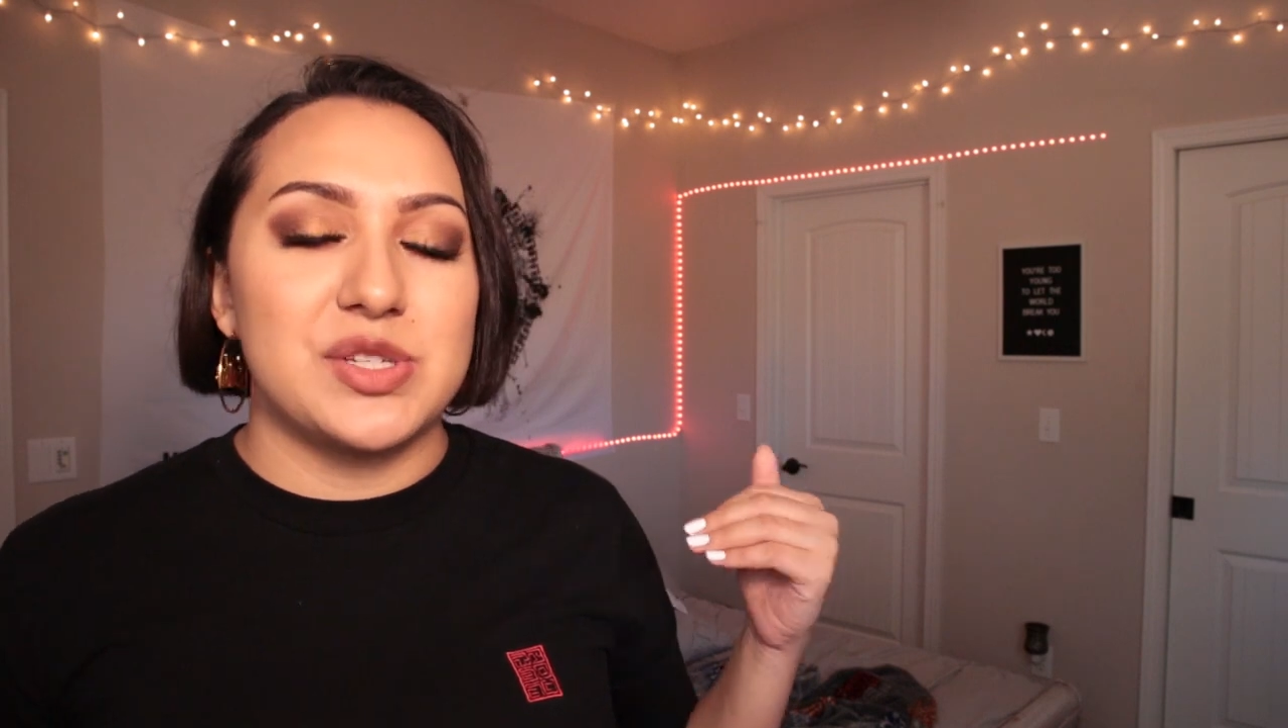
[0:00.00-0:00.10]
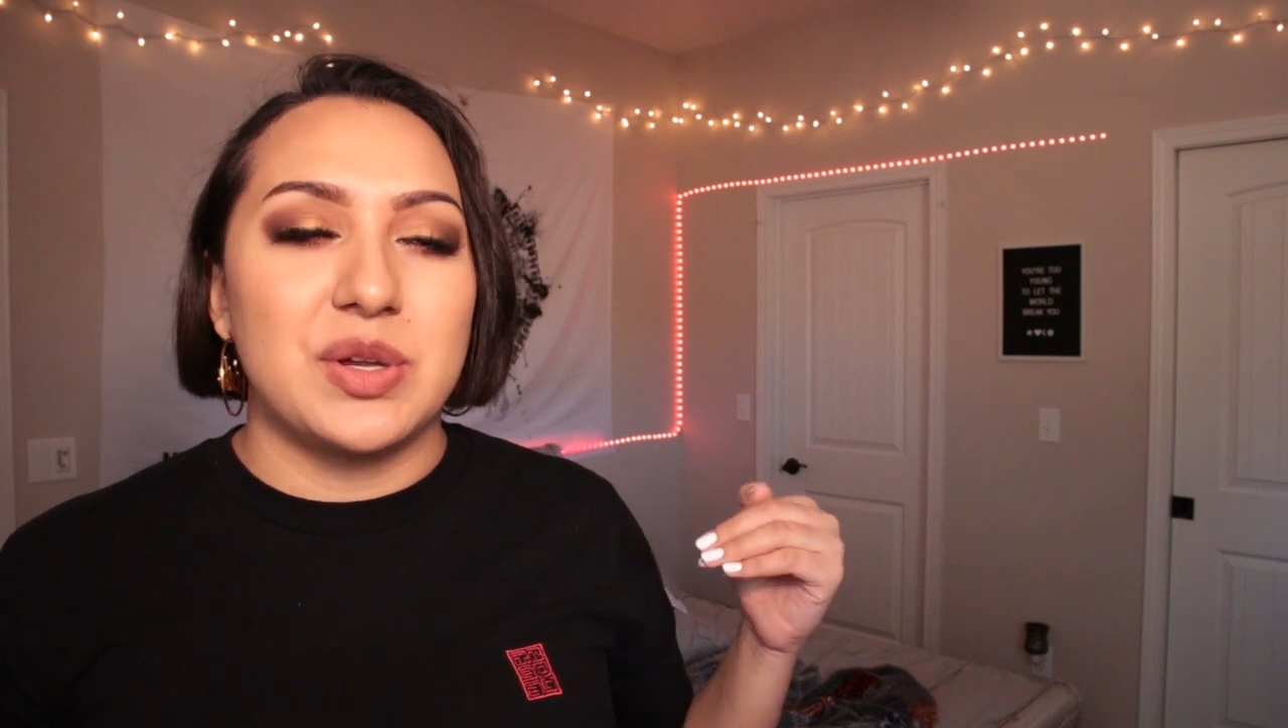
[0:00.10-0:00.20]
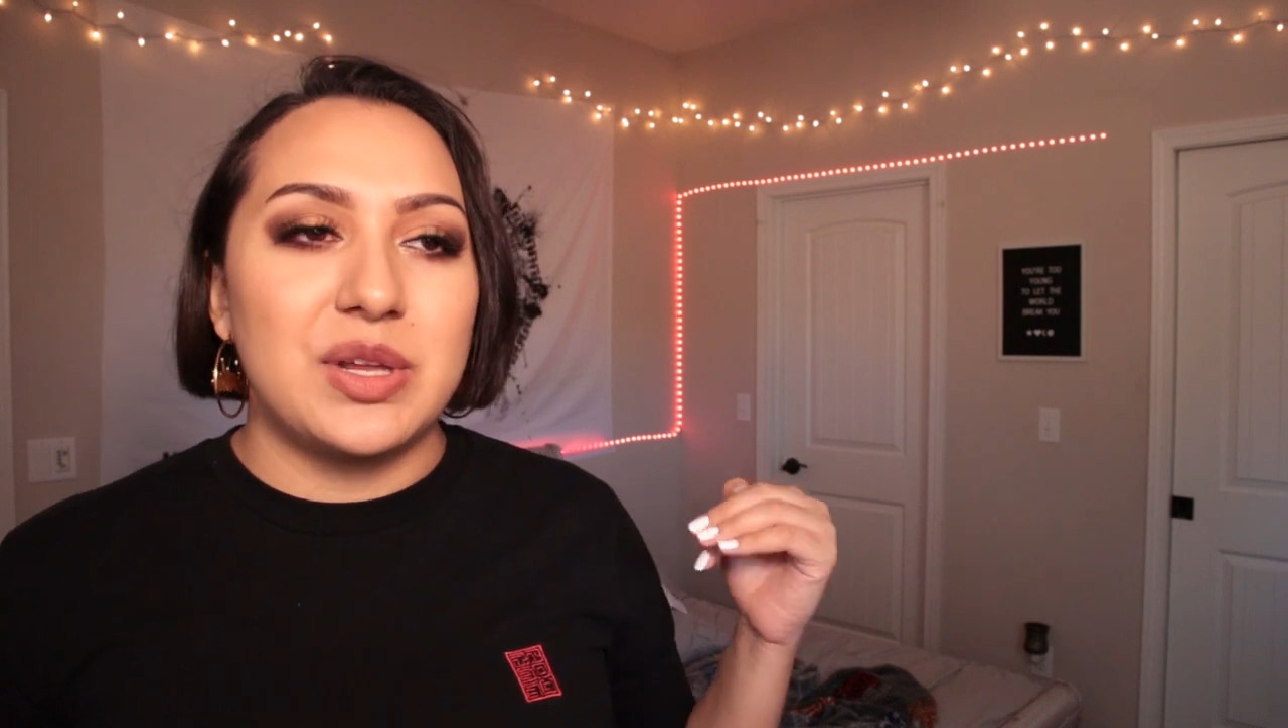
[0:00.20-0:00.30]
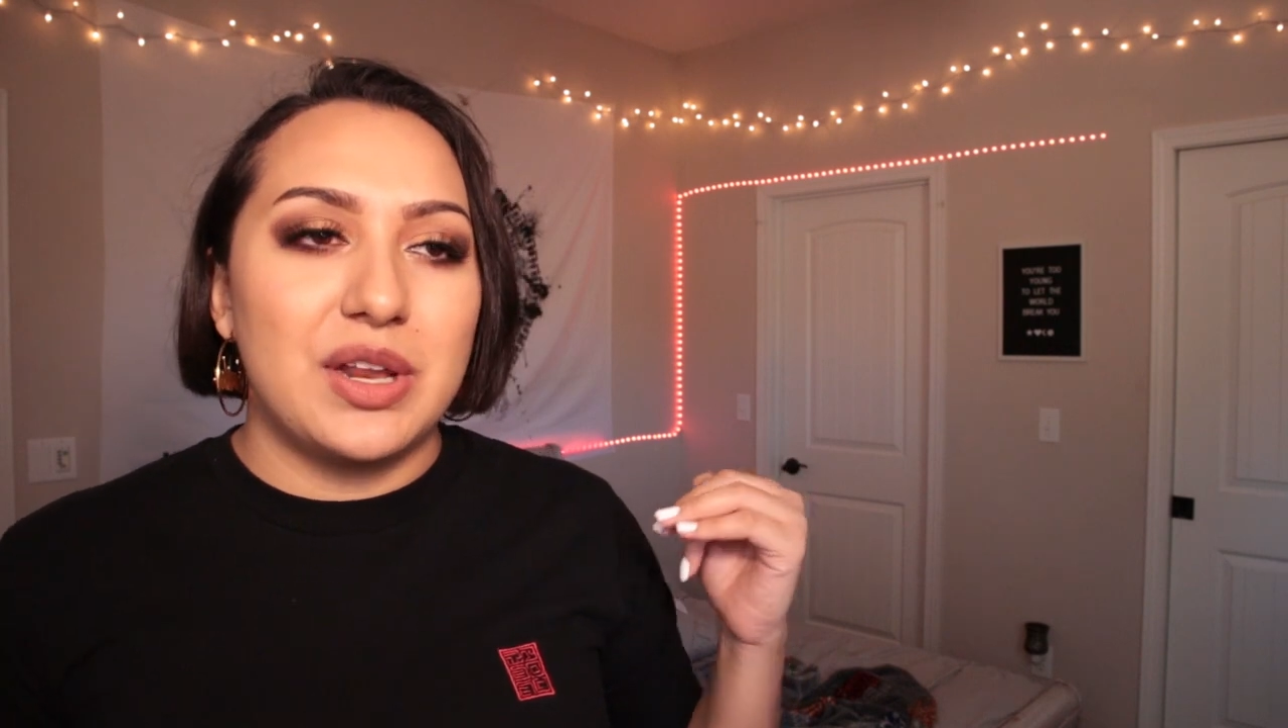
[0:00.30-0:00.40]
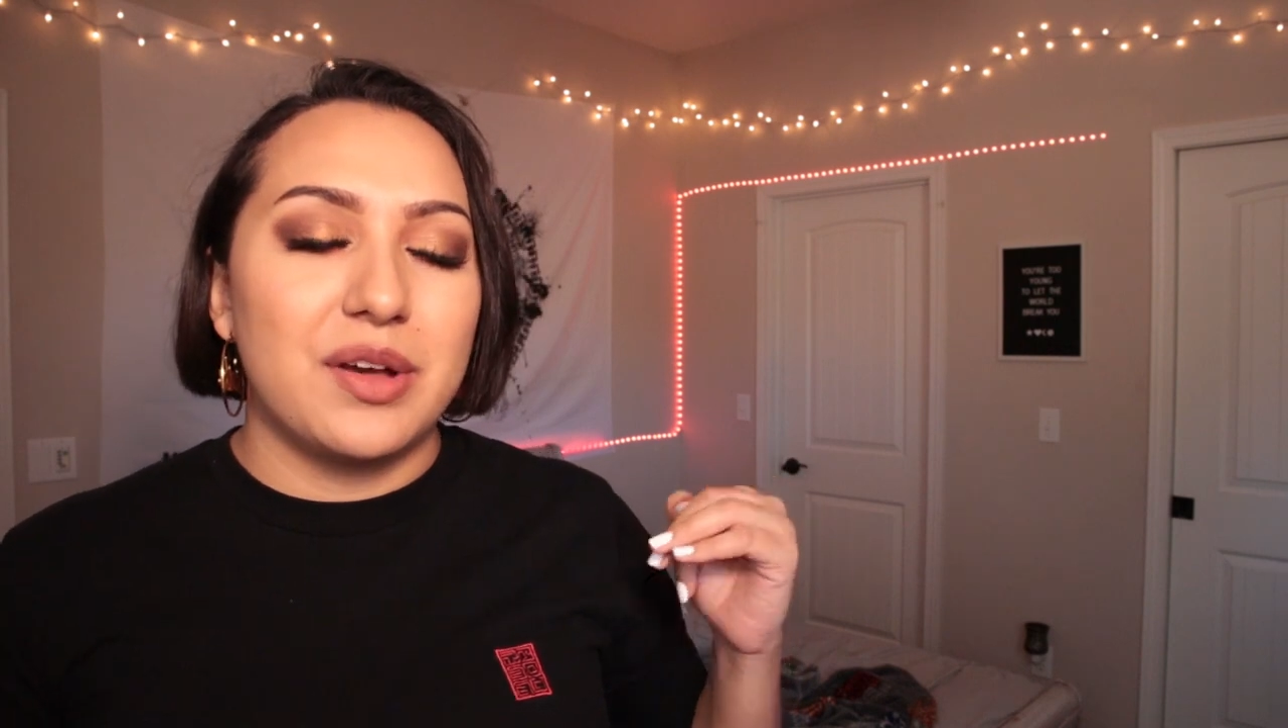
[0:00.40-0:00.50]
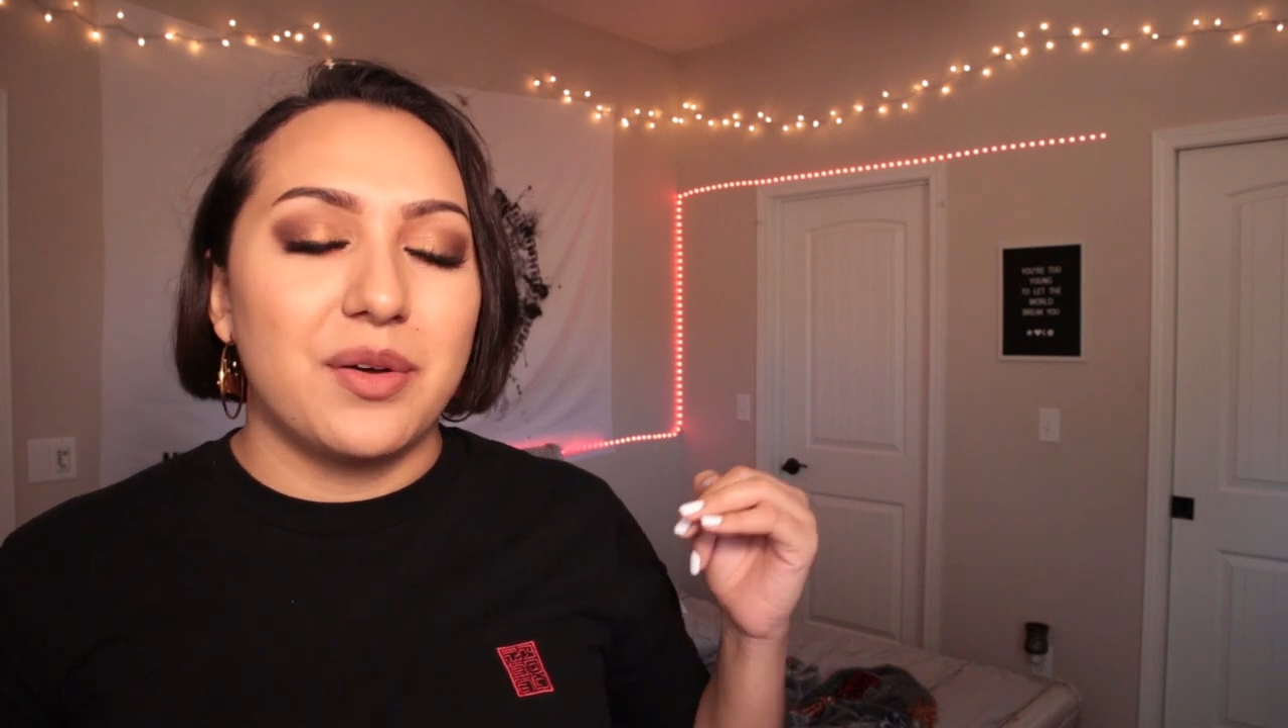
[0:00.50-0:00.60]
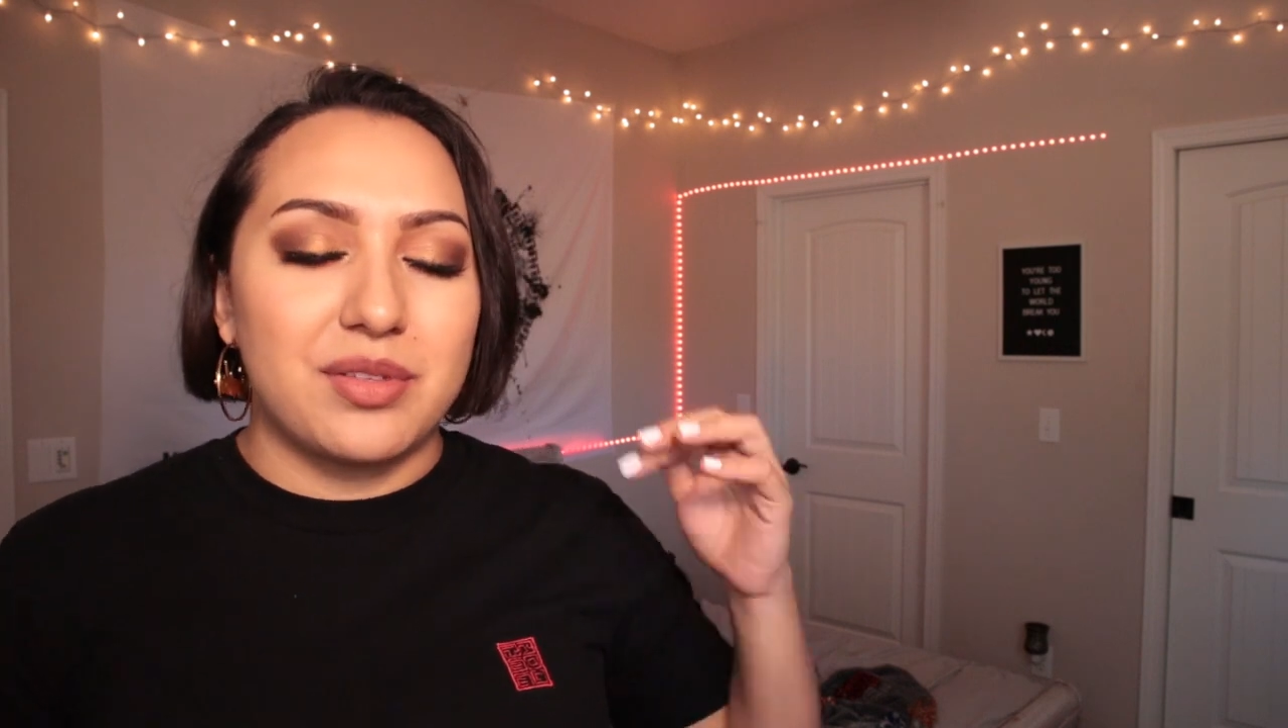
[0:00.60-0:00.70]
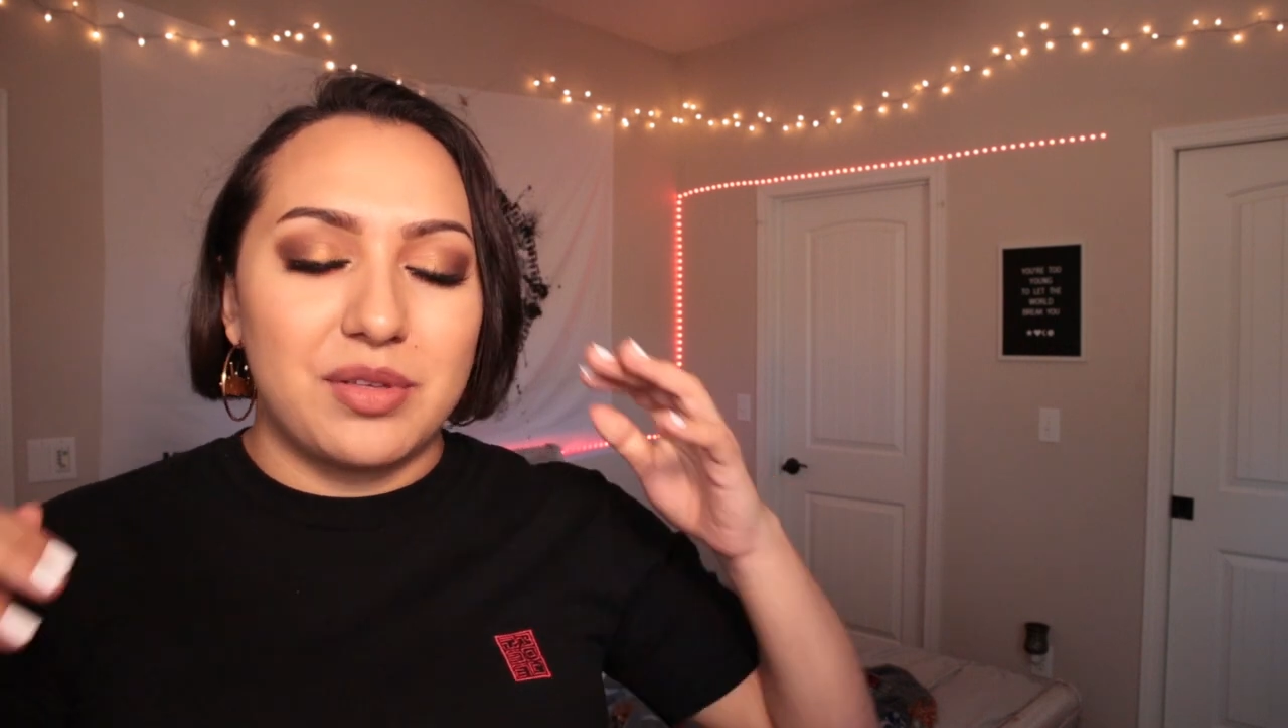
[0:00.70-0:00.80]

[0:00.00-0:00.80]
to, you know?